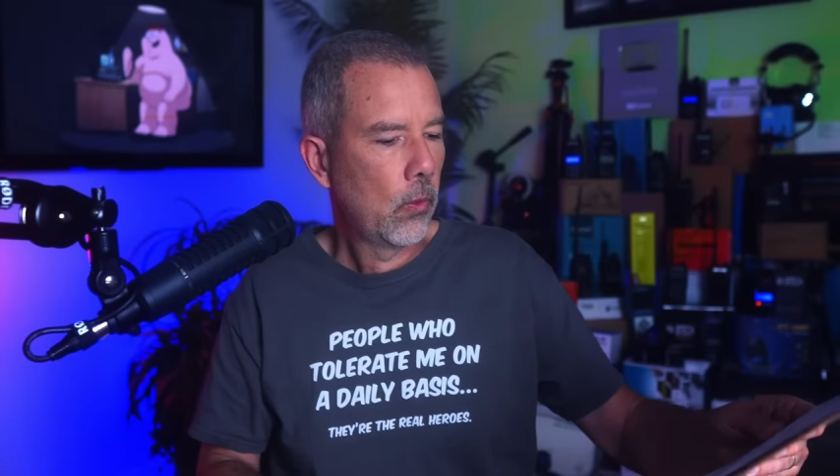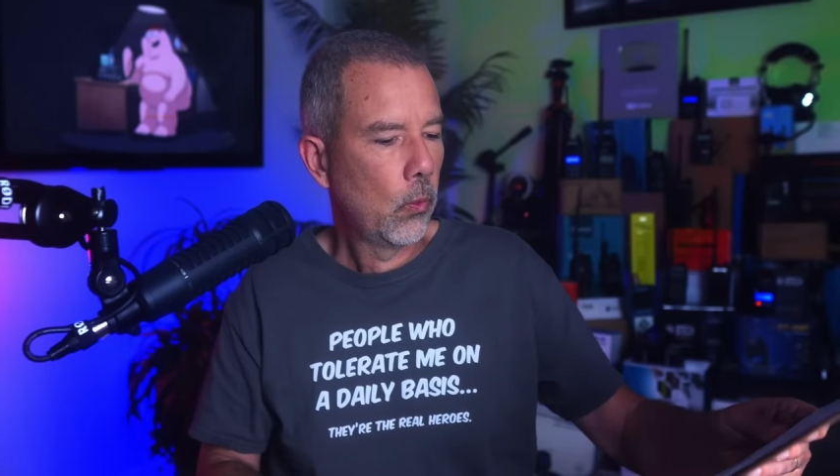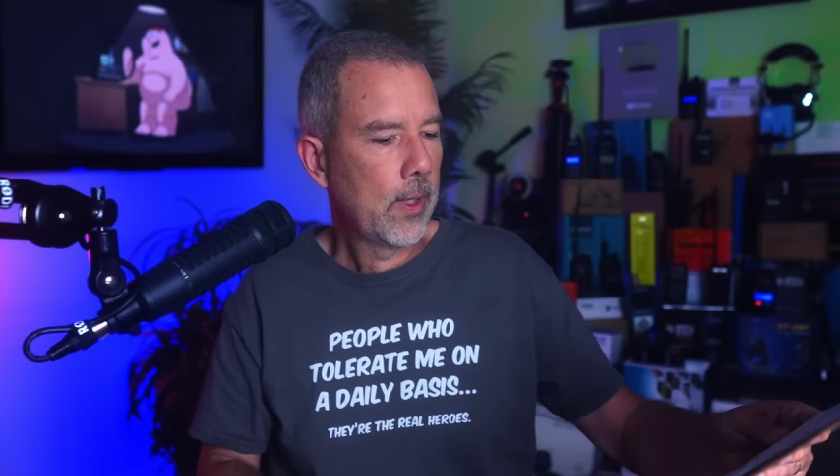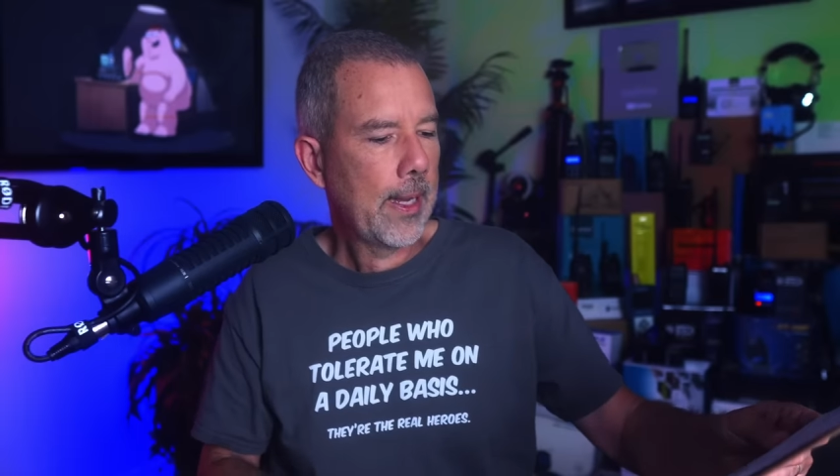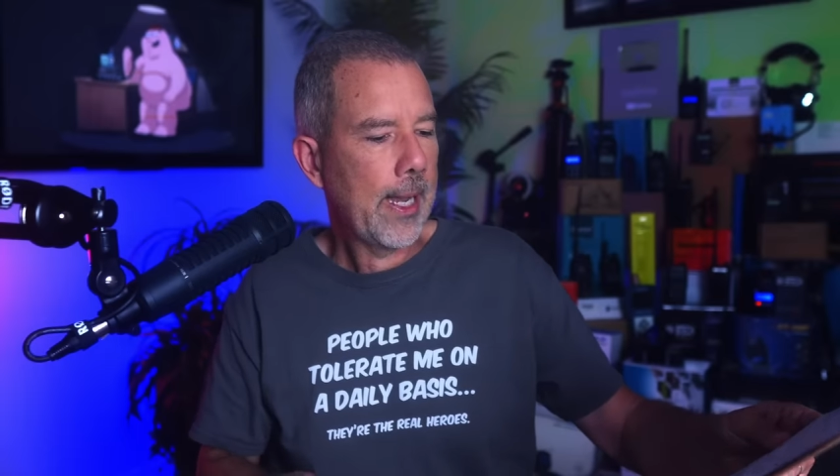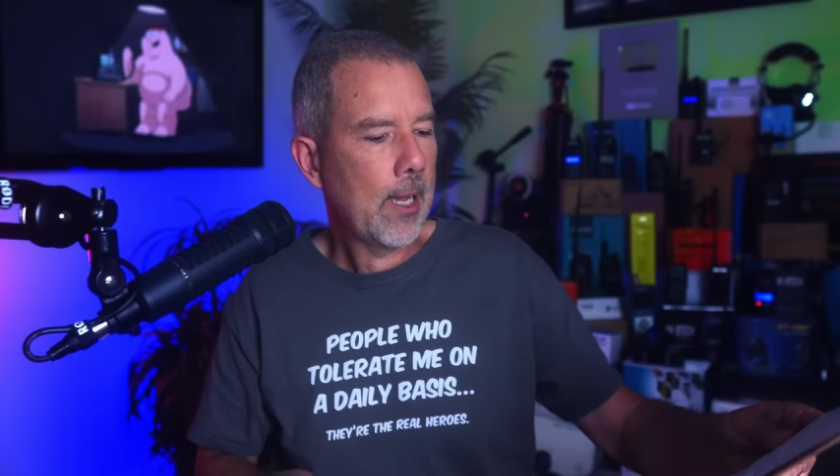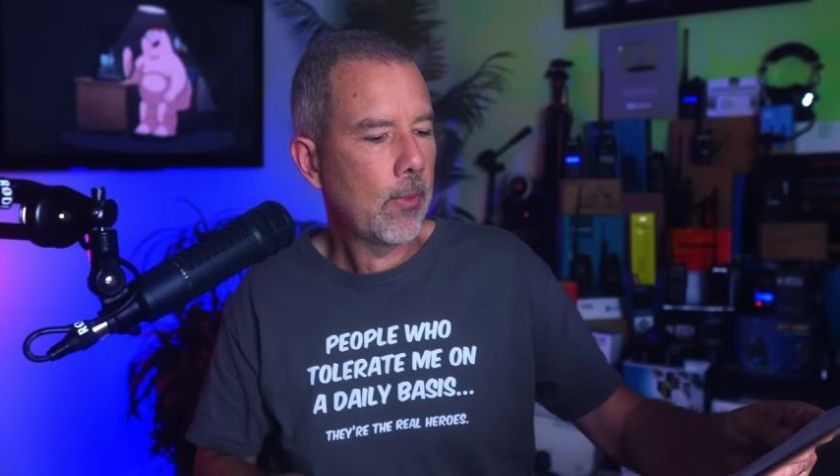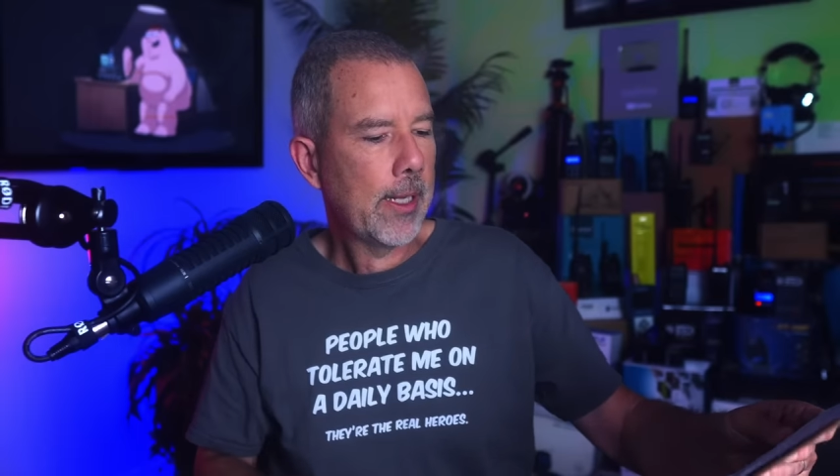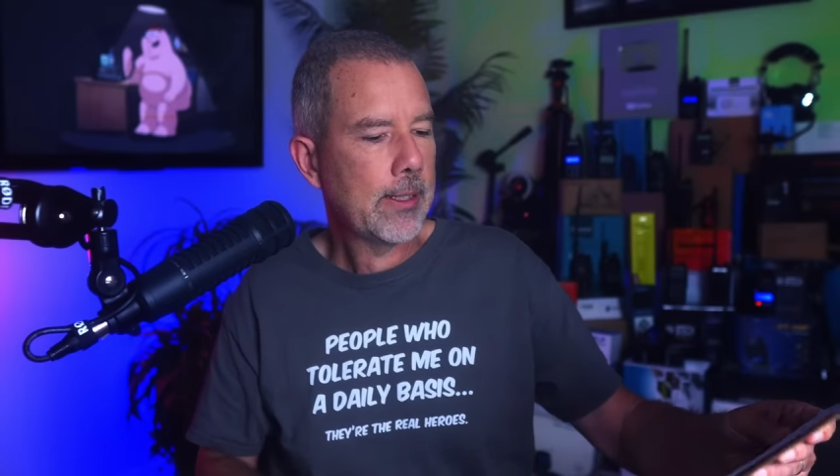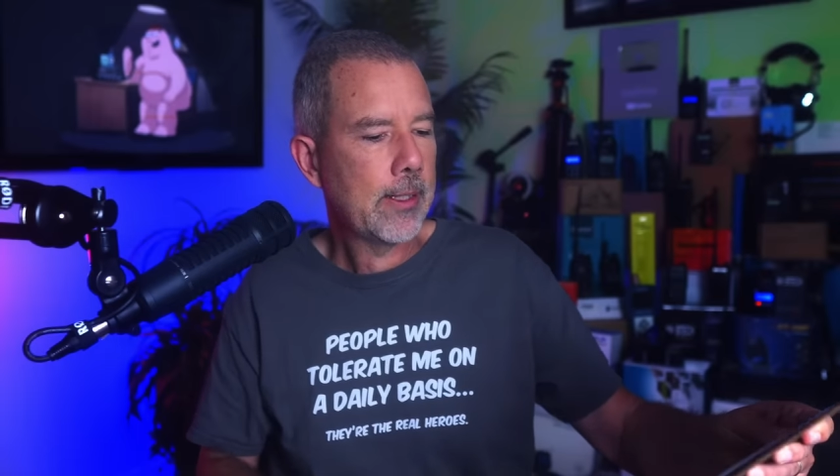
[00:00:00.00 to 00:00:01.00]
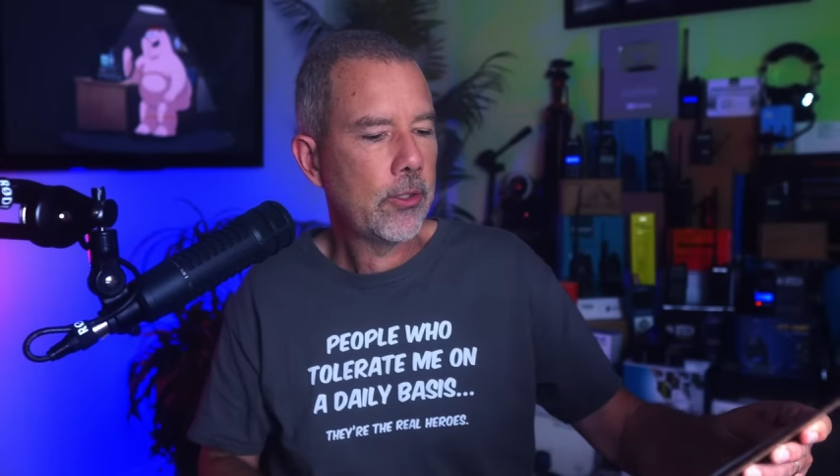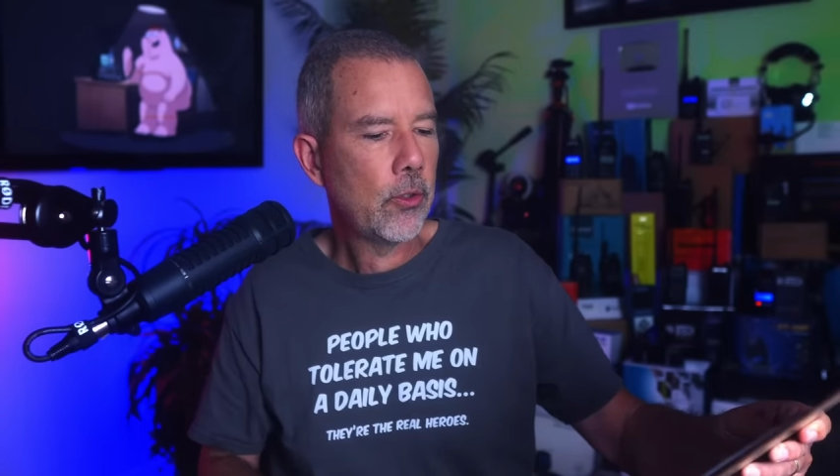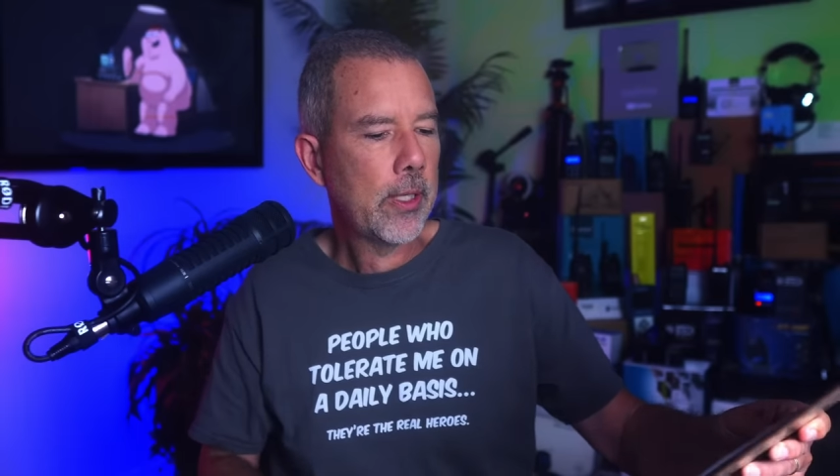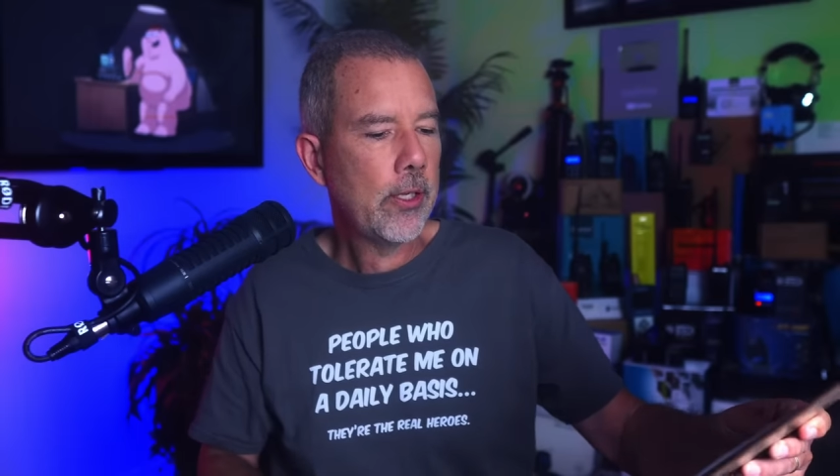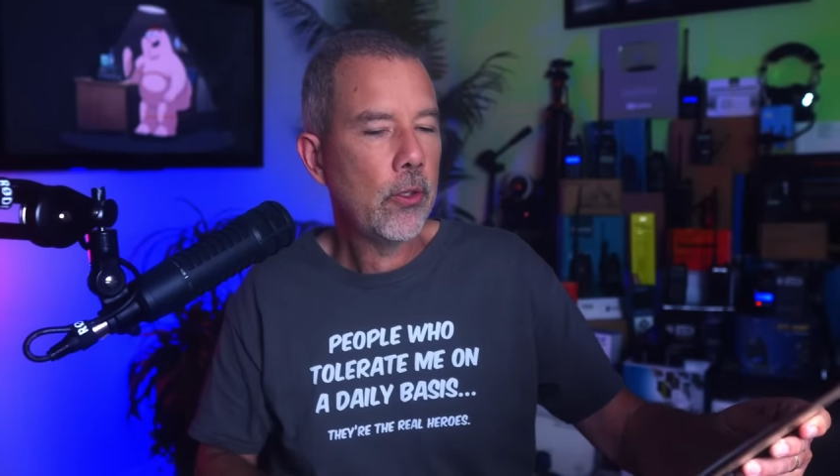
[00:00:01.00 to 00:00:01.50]
With a ham license, you
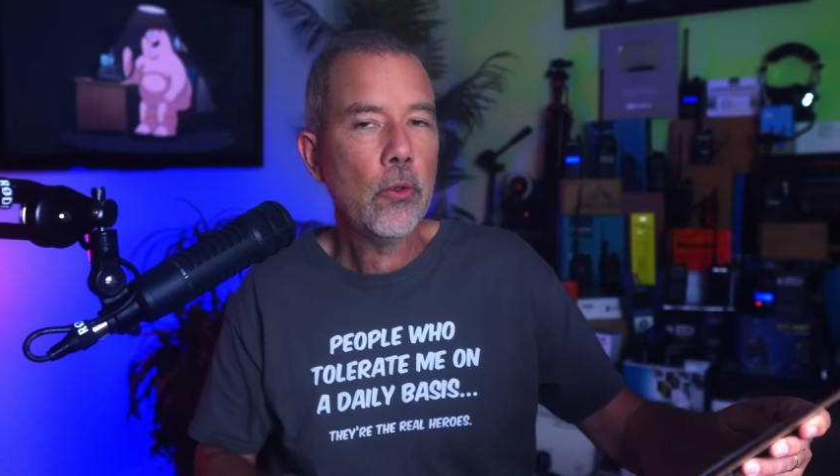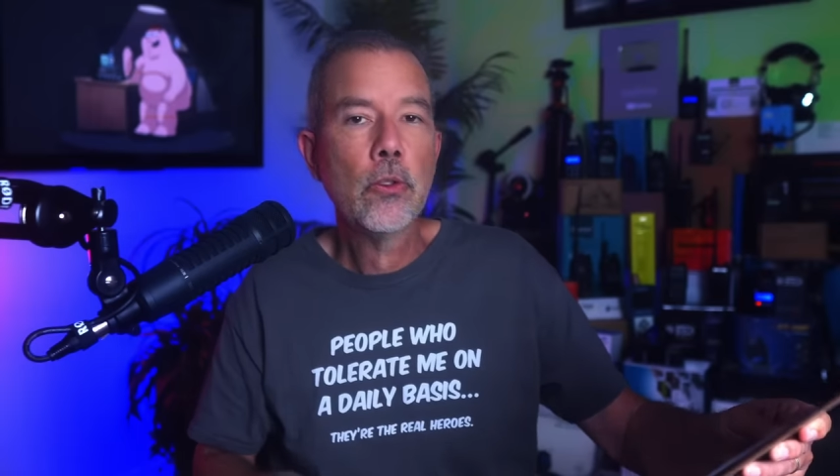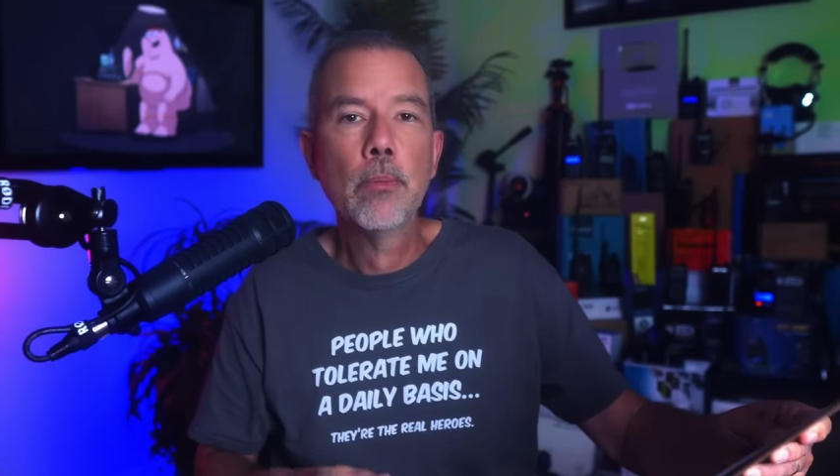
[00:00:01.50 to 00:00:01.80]
can use